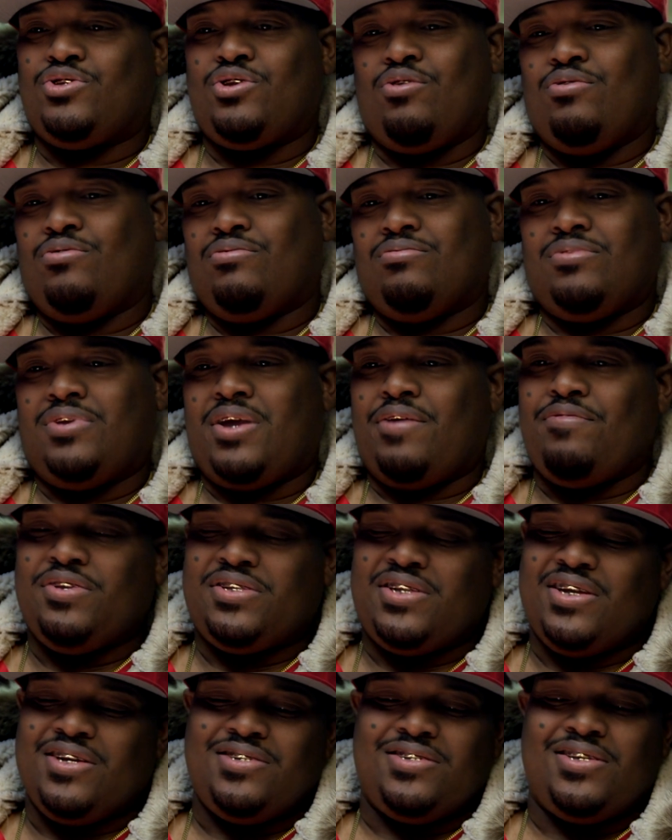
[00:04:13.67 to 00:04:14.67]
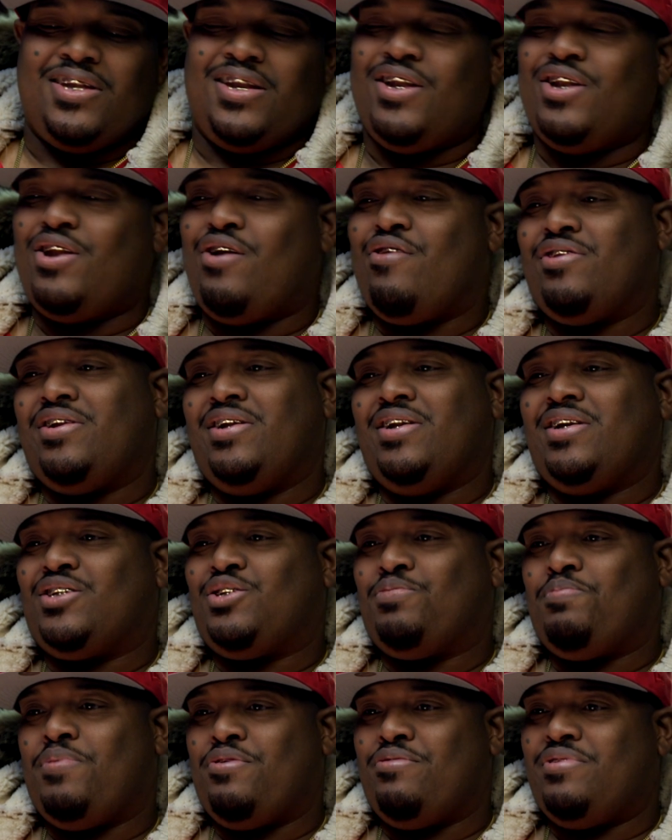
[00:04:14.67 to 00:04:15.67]
so everything's still a learning
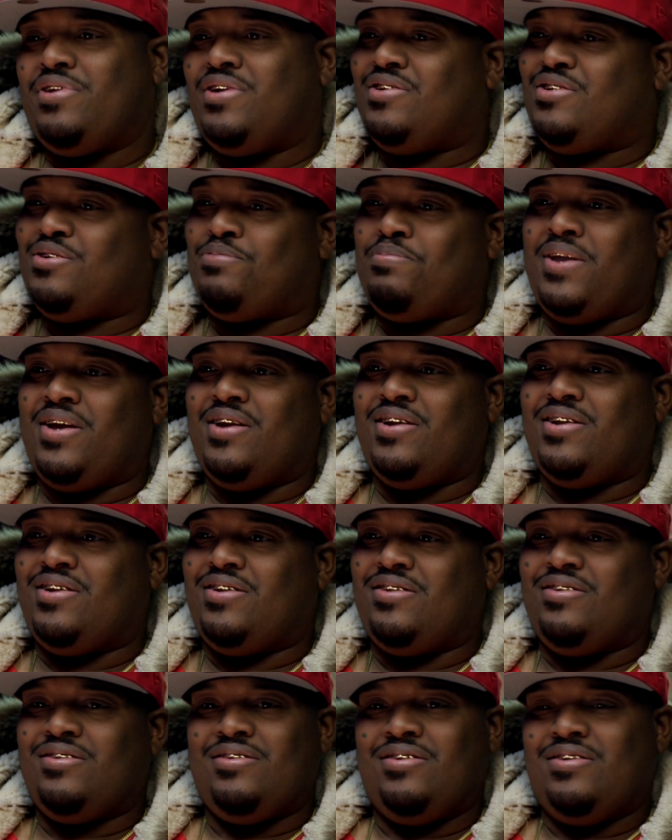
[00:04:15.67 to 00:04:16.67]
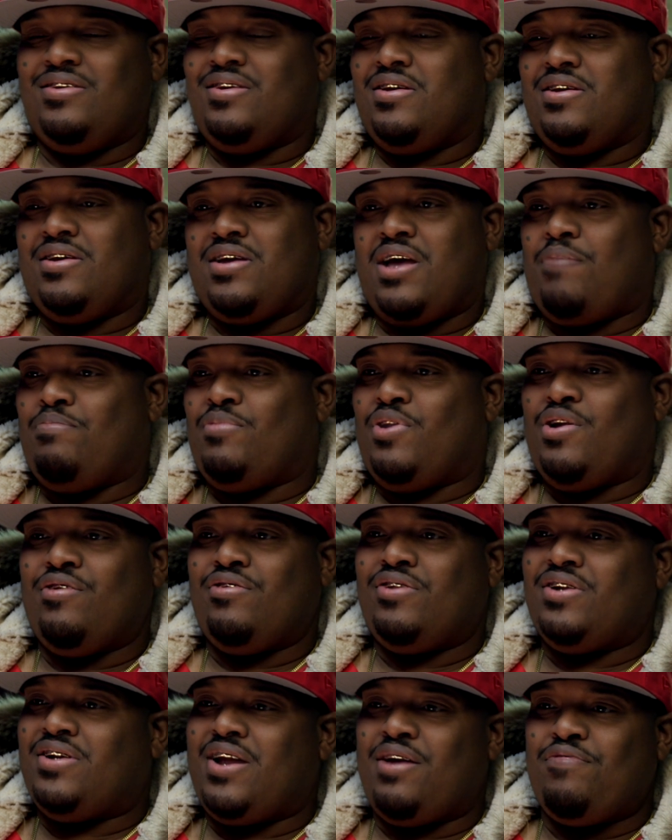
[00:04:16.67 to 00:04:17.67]
experience, man. And I'm
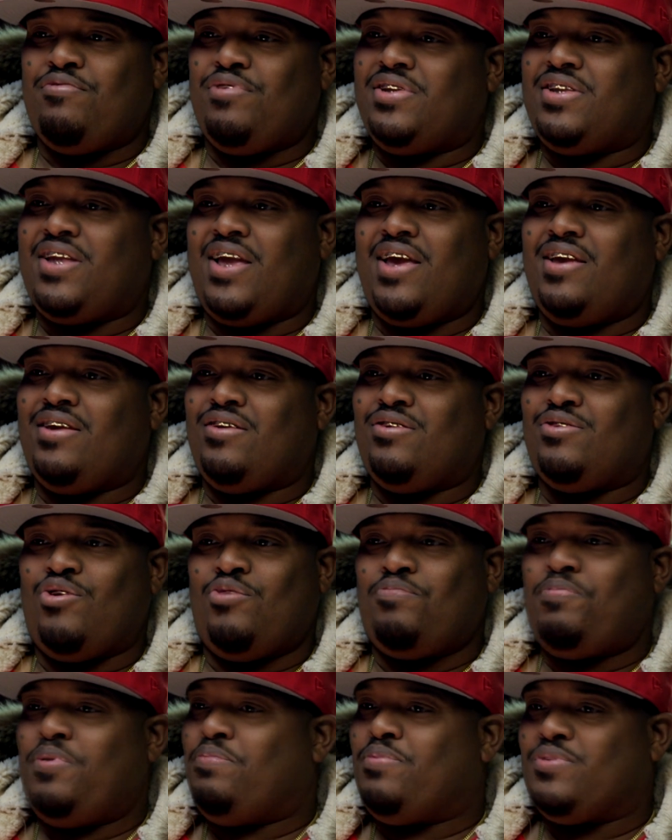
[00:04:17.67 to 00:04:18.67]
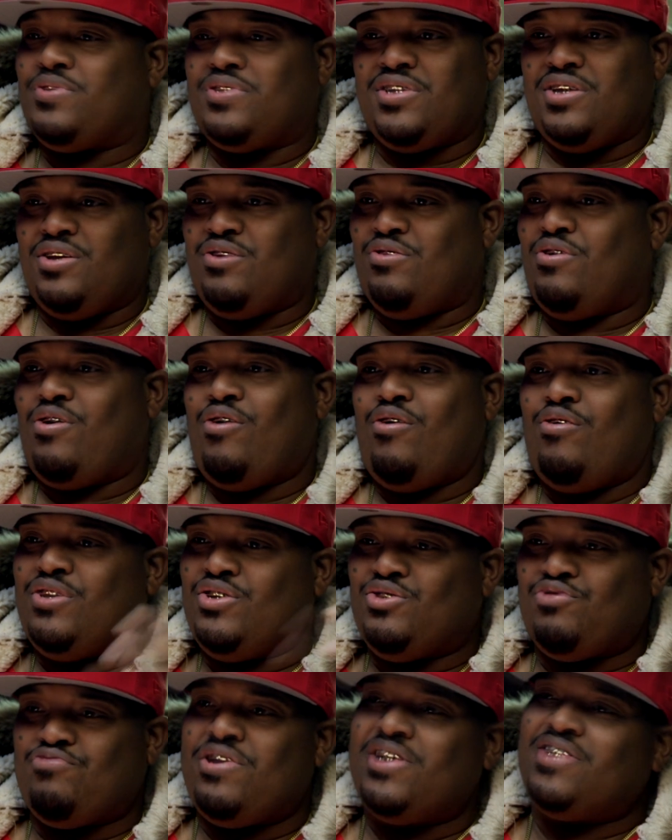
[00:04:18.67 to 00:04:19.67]
learning every day. People see you,
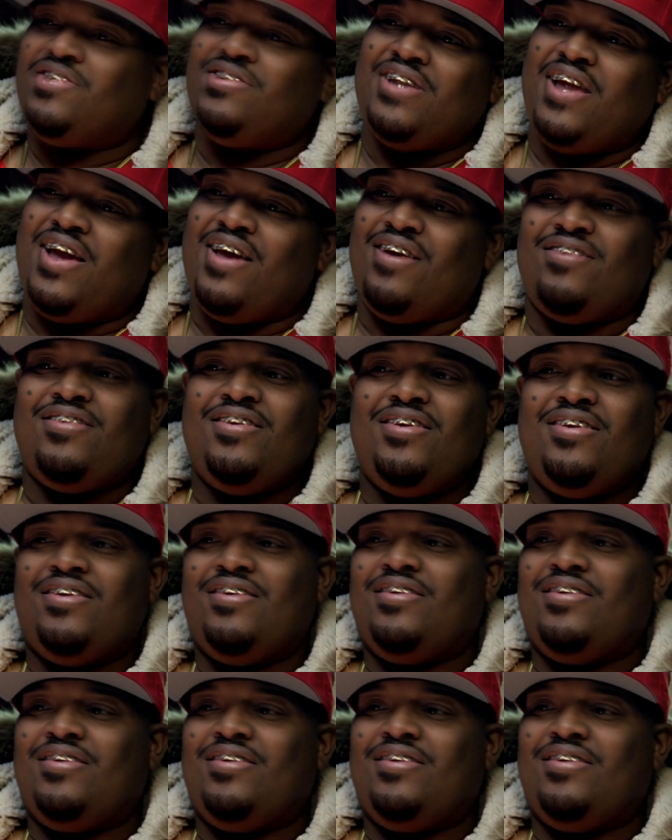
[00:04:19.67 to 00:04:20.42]
oh, he's rich now.